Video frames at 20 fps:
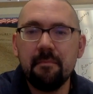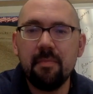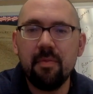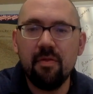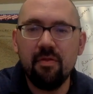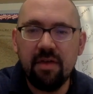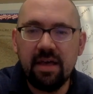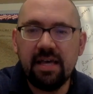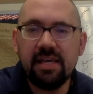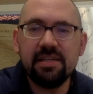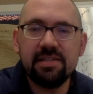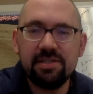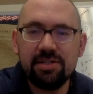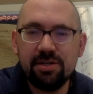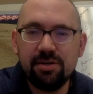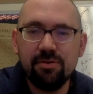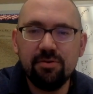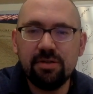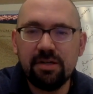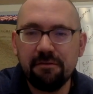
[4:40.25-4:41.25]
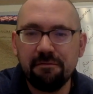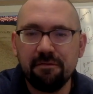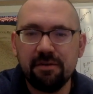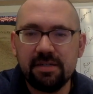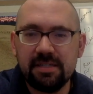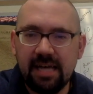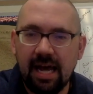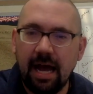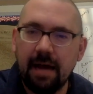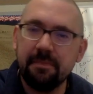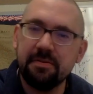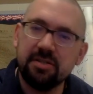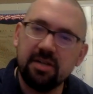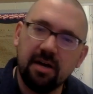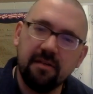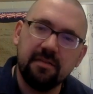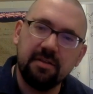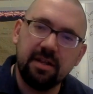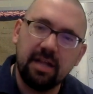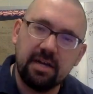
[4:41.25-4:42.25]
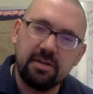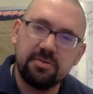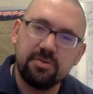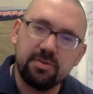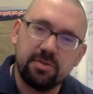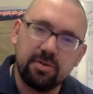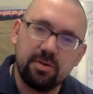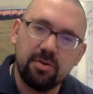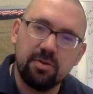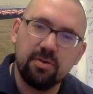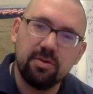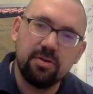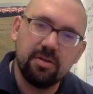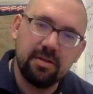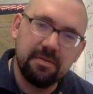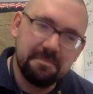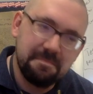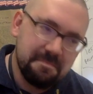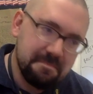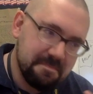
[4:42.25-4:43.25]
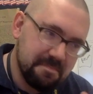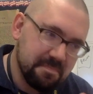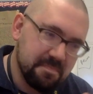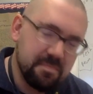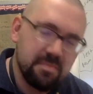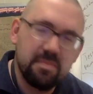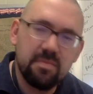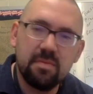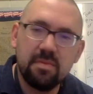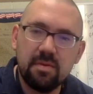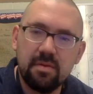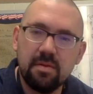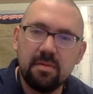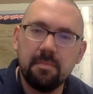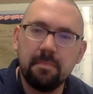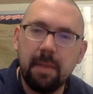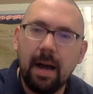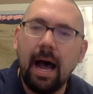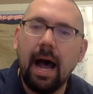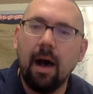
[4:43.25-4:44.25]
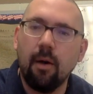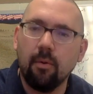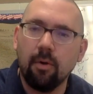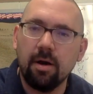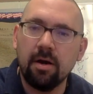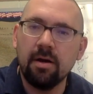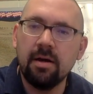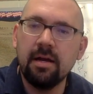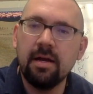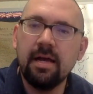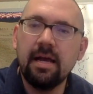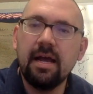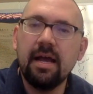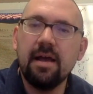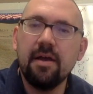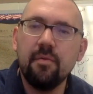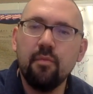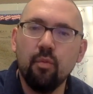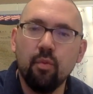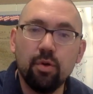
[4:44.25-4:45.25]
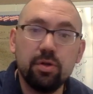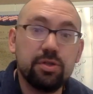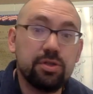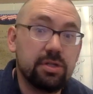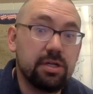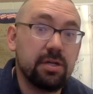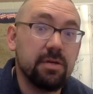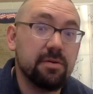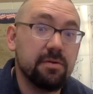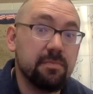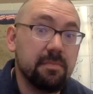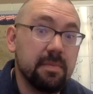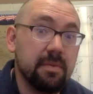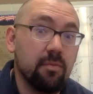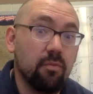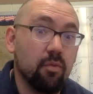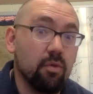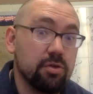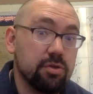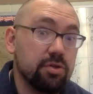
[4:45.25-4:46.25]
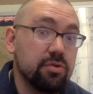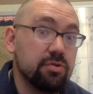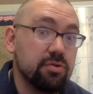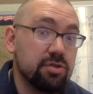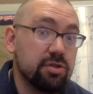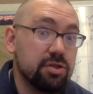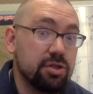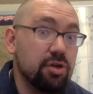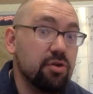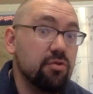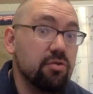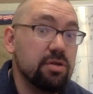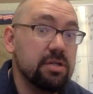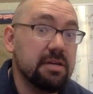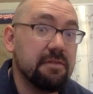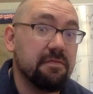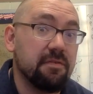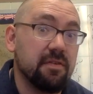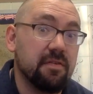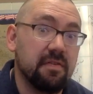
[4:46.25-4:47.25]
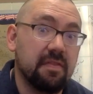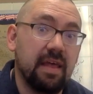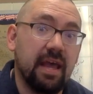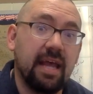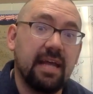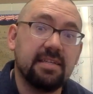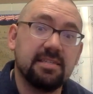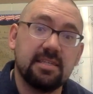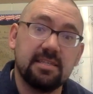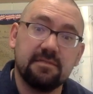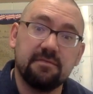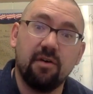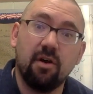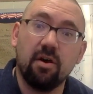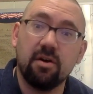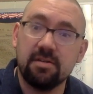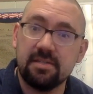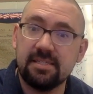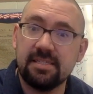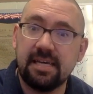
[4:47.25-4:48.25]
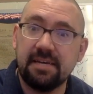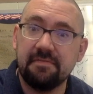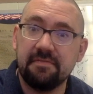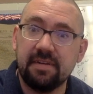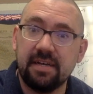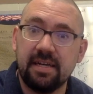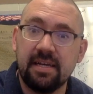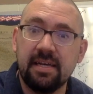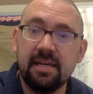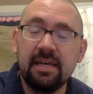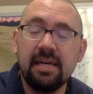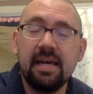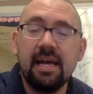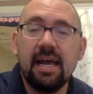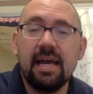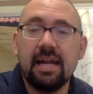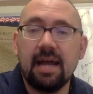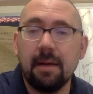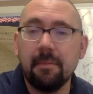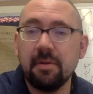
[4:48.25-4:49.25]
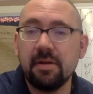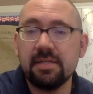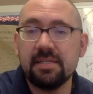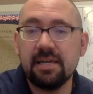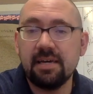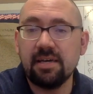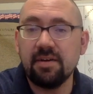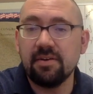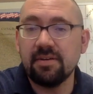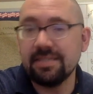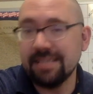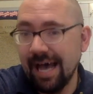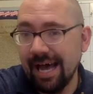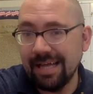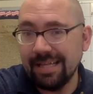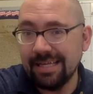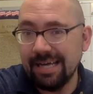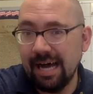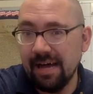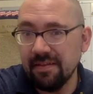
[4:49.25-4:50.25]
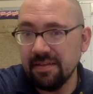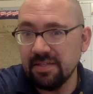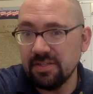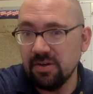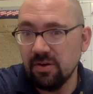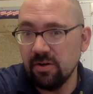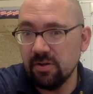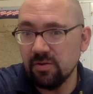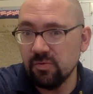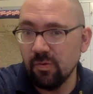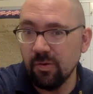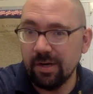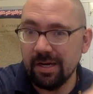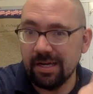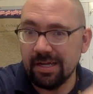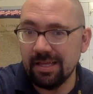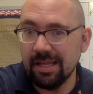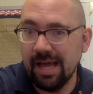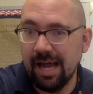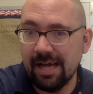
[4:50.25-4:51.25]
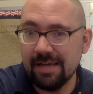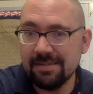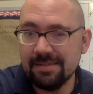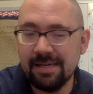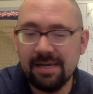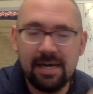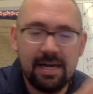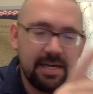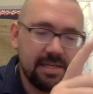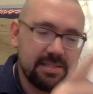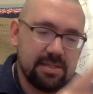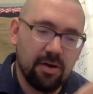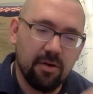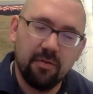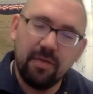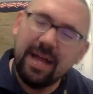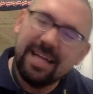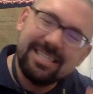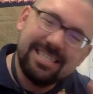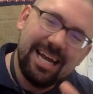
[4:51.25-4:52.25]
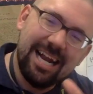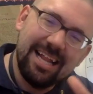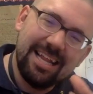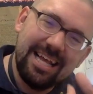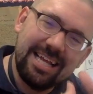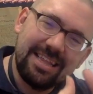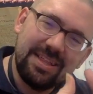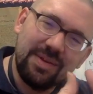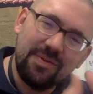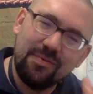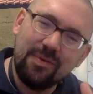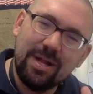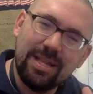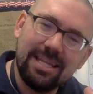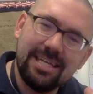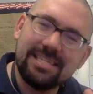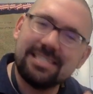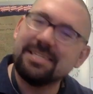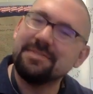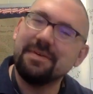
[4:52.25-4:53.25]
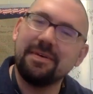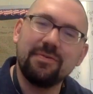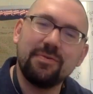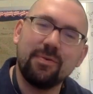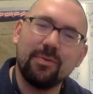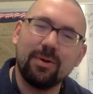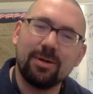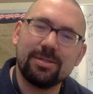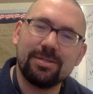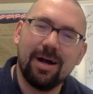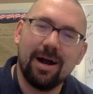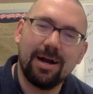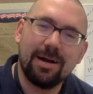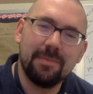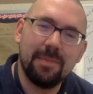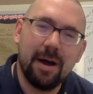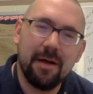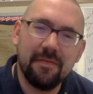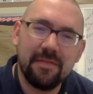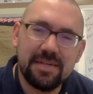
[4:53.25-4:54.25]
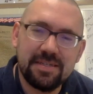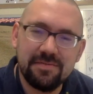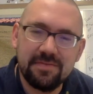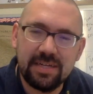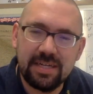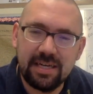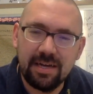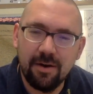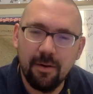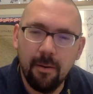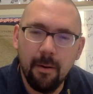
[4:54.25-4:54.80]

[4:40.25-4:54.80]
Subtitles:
these two different types of electrical power will do two different things as far as safety. And I'm going to tell you exactly how these currents work in class. So that's kind of like the run list of everyone we're going to talk about in this video.